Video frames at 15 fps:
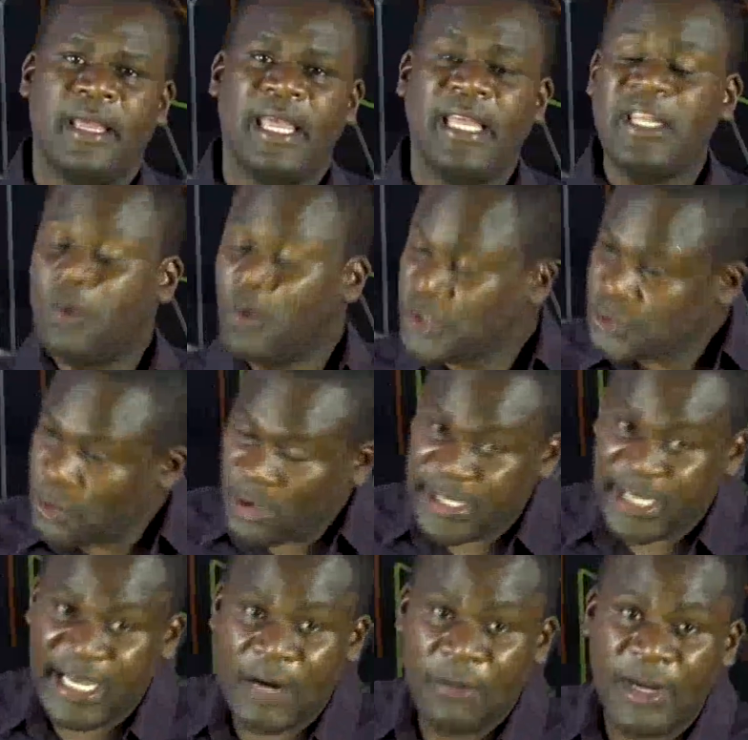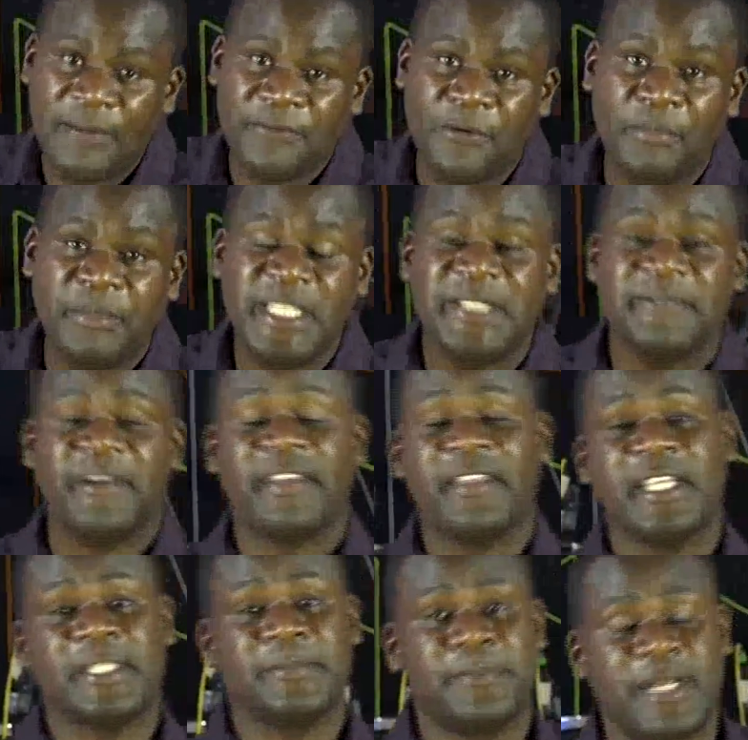And he was walking away from his
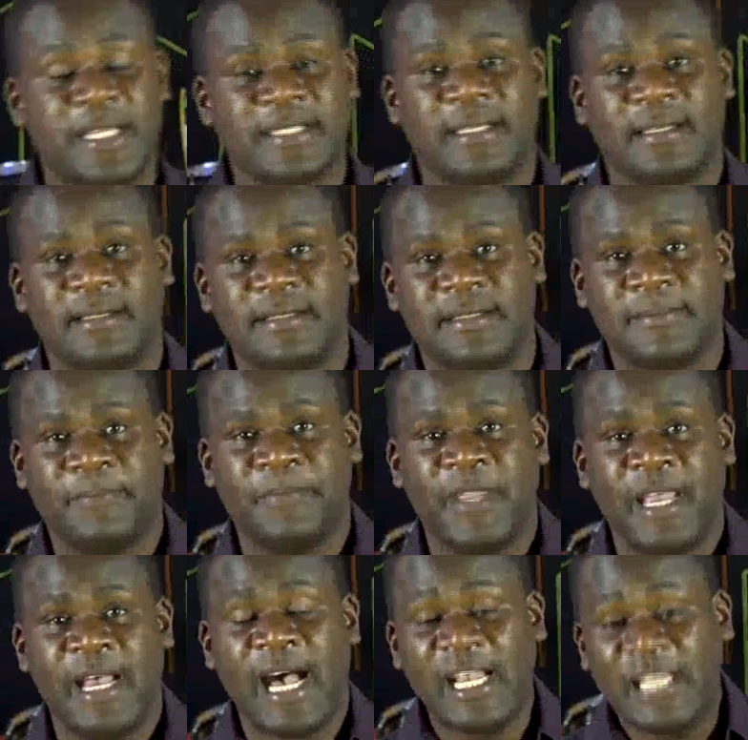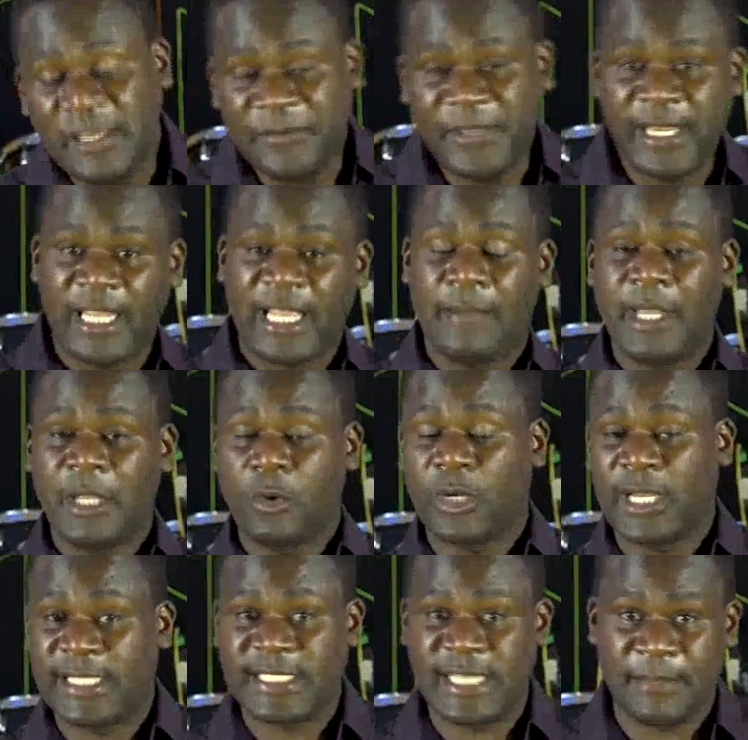father's presence. Akifikiri kama iko
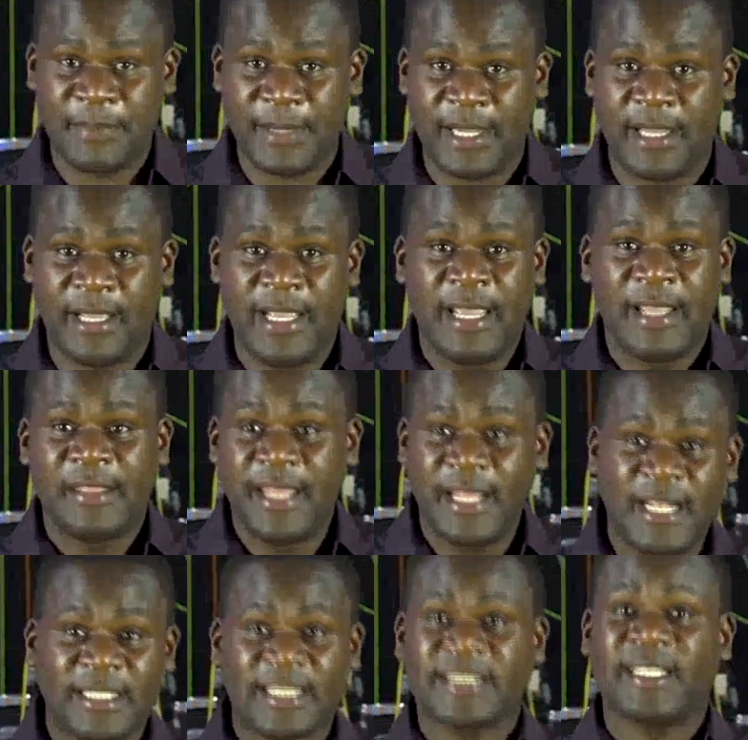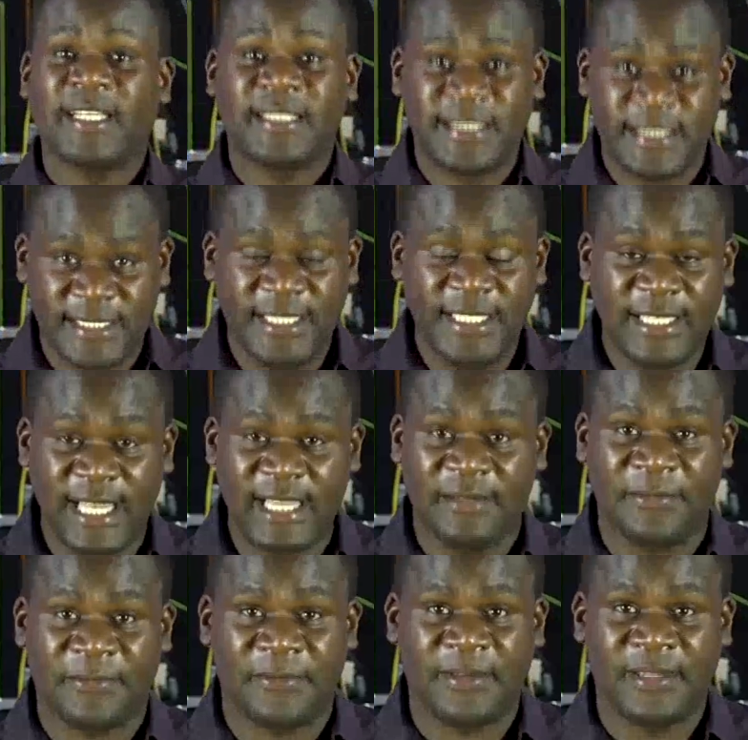na chapa, then ata succeed in
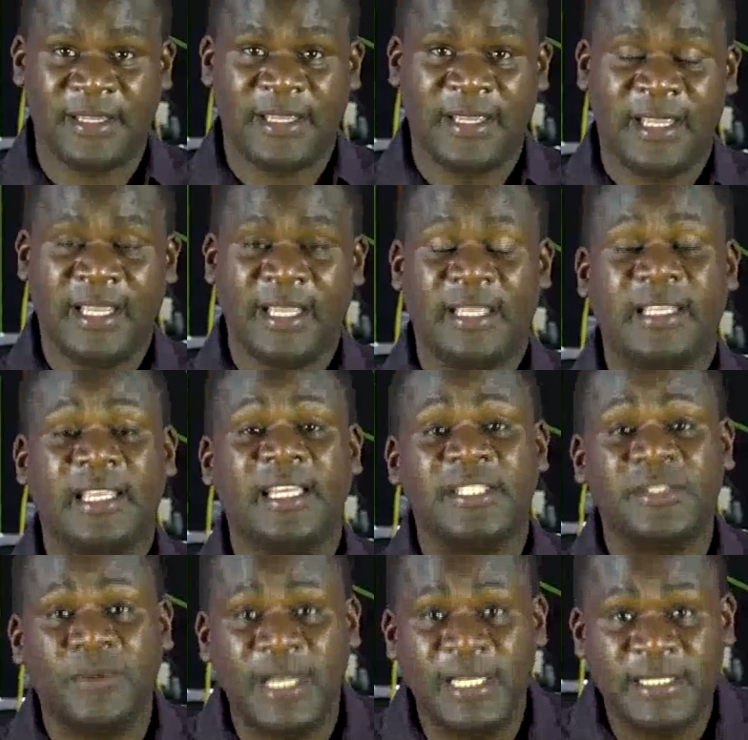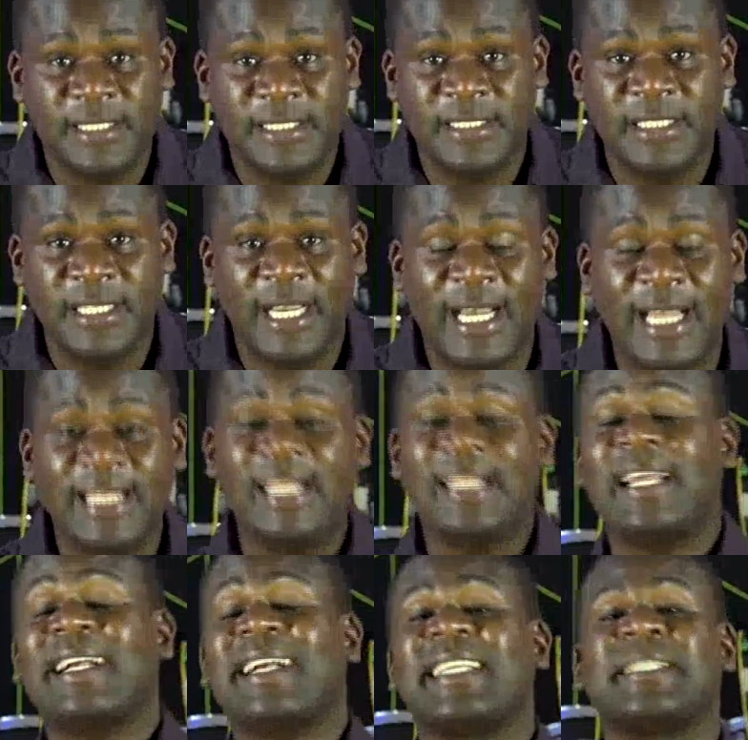life. Guess what?
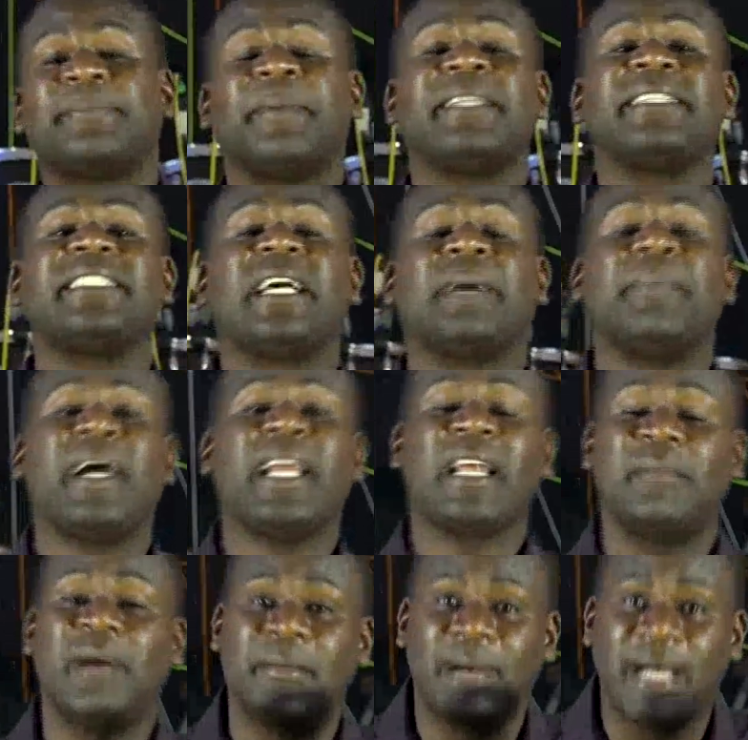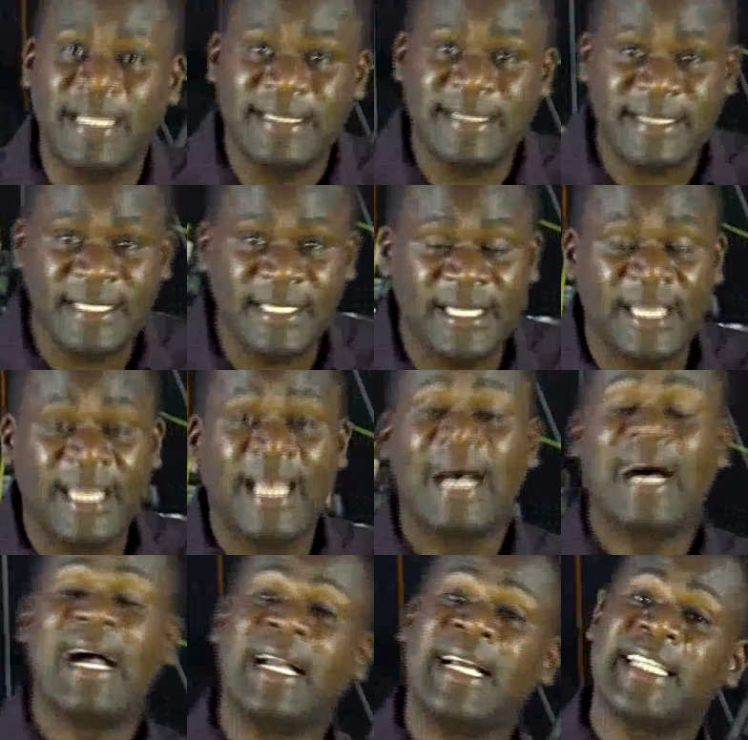Alienda akaspend chapa na mamanzi,
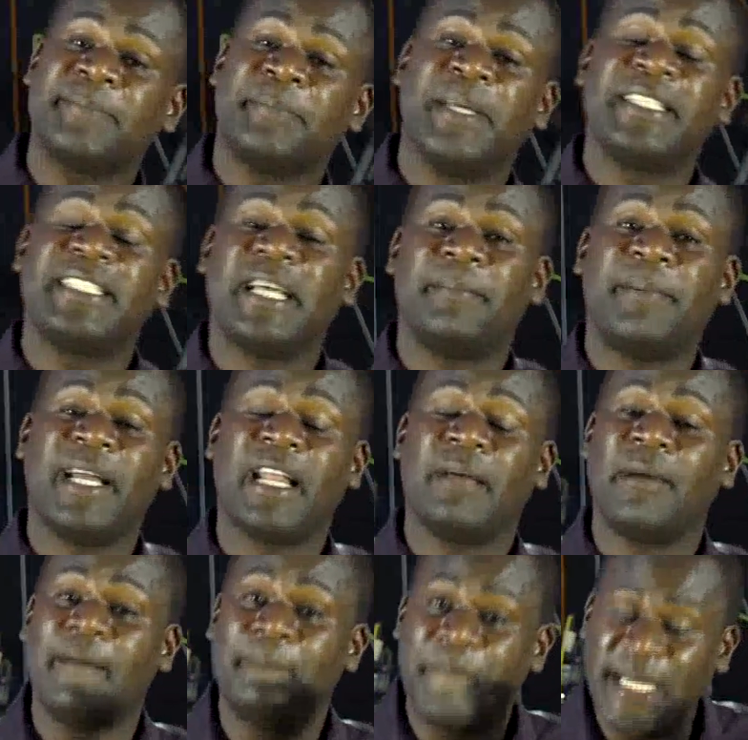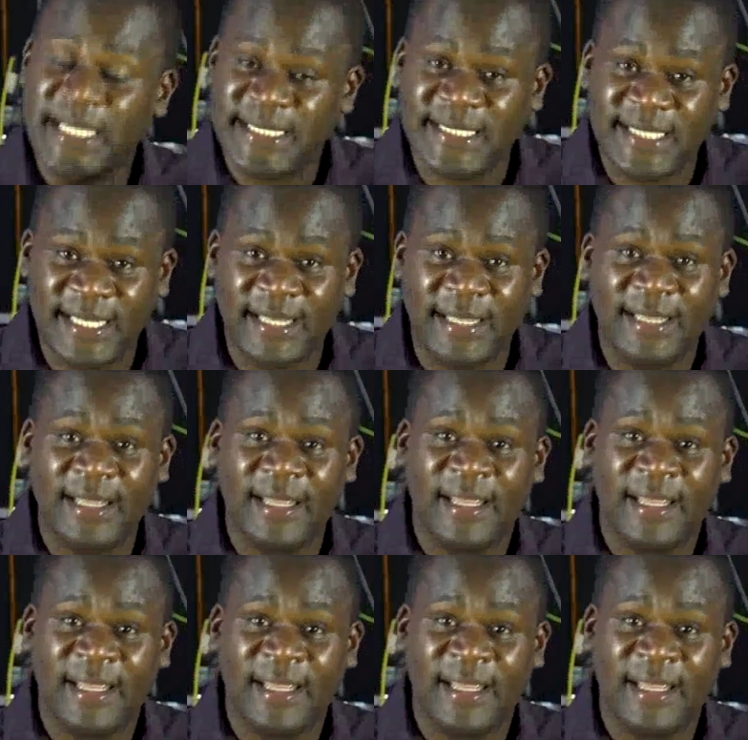akaspend chapa na mabeste.